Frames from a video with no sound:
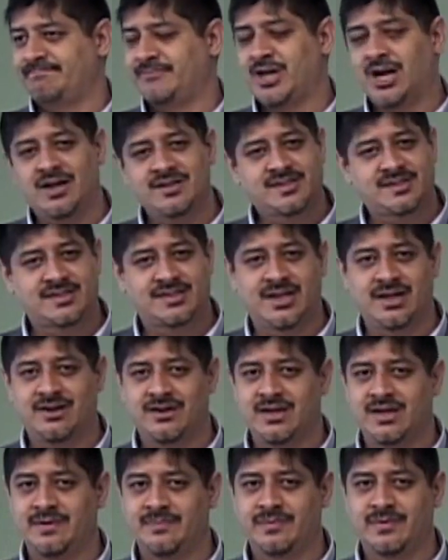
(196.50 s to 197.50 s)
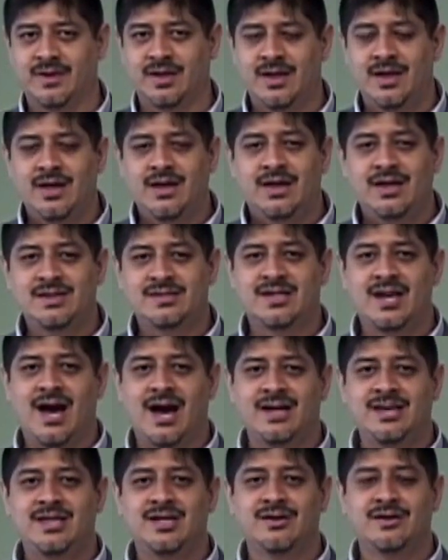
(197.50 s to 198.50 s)
God's scary. He's
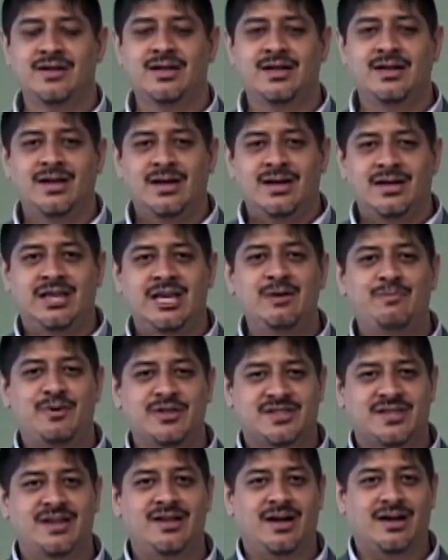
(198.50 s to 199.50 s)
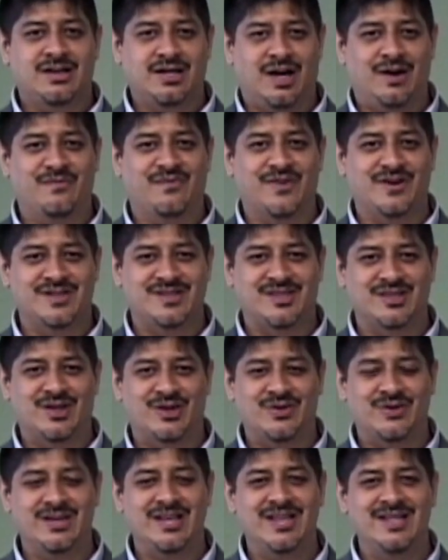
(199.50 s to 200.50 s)
not here to keep us in our comfort
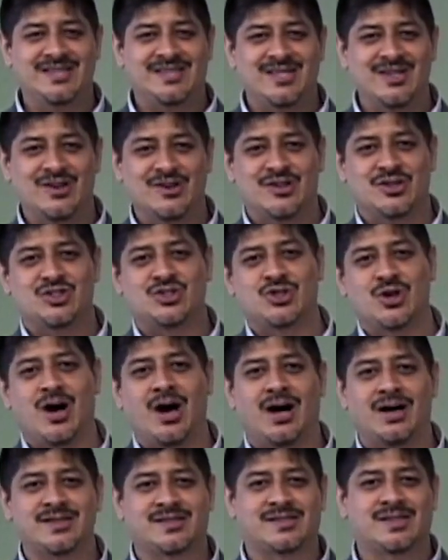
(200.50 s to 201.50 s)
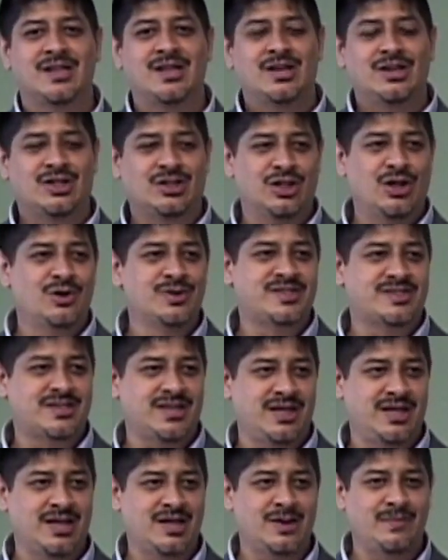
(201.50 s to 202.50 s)
zone, He's here to draw us close
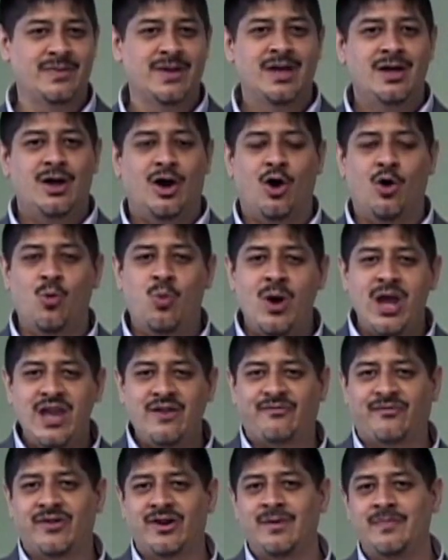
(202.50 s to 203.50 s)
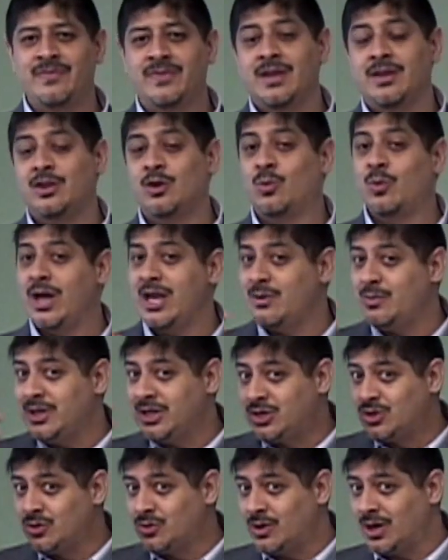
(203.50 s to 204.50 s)
to Him, away from the way we
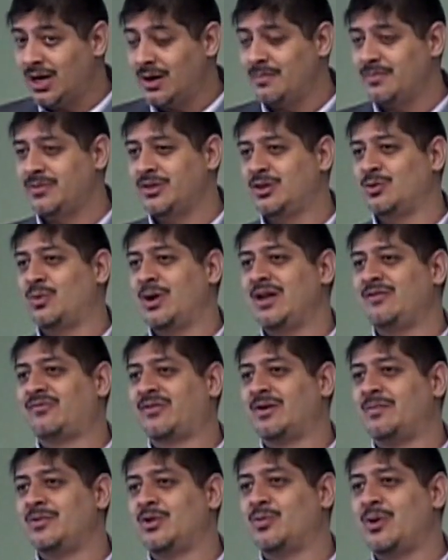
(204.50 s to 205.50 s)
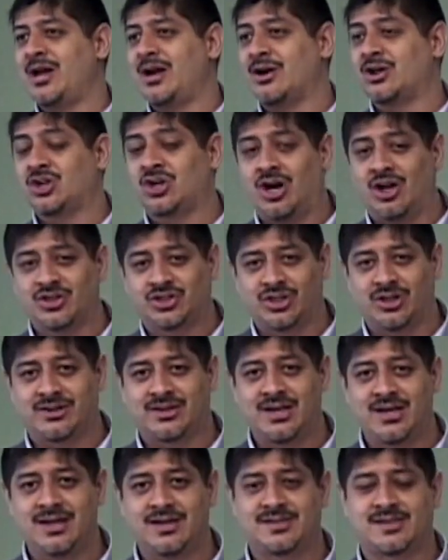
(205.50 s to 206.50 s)
grew up, the way from the way our culture
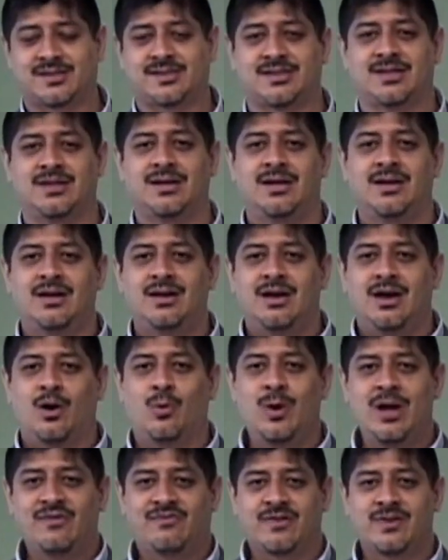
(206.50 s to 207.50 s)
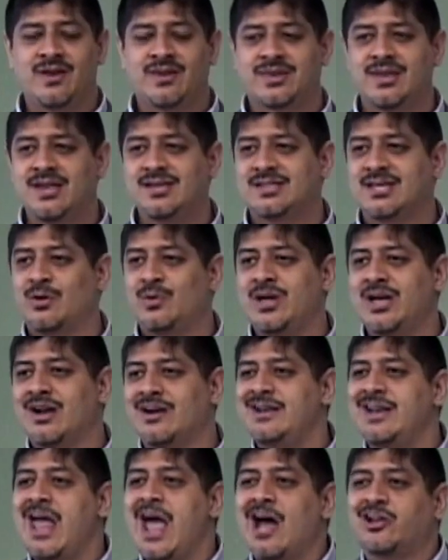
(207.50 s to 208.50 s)
thinks, away from the things that we
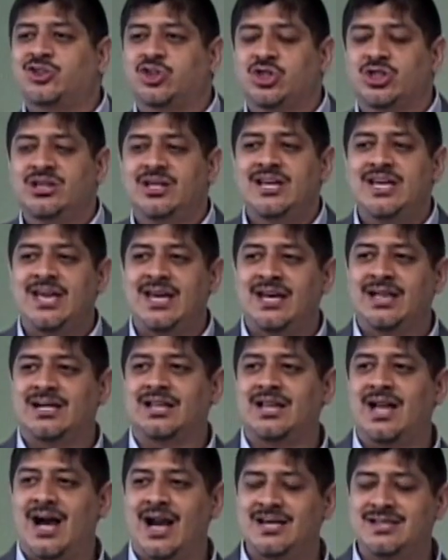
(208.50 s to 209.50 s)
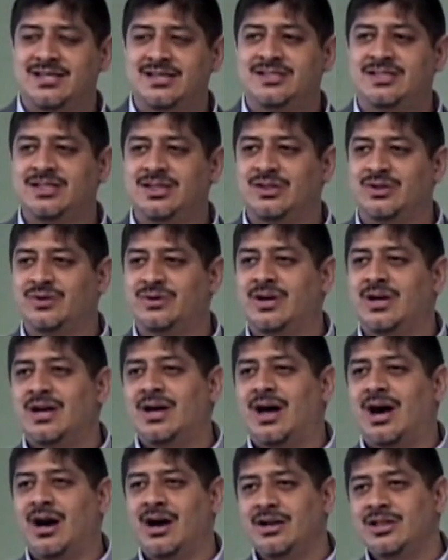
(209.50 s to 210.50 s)
are naturally inclined to do
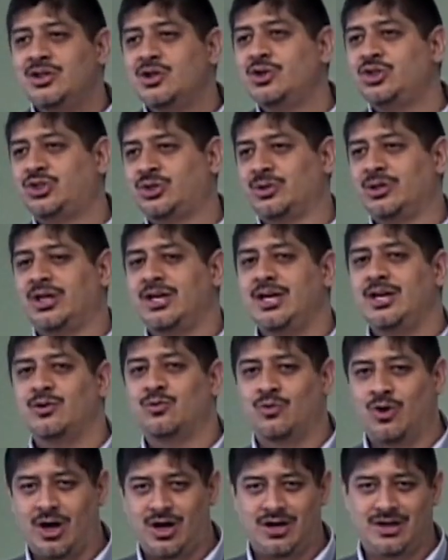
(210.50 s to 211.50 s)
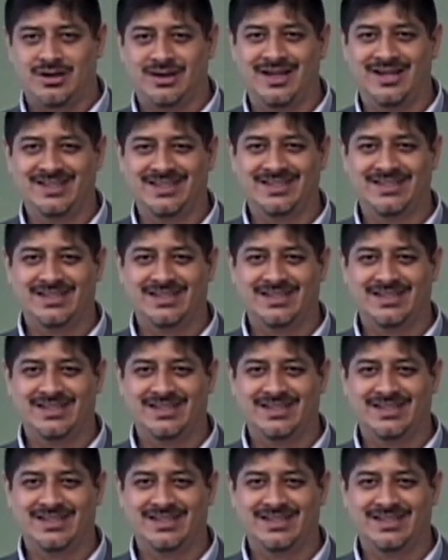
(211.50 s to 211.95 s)
are usually wrong.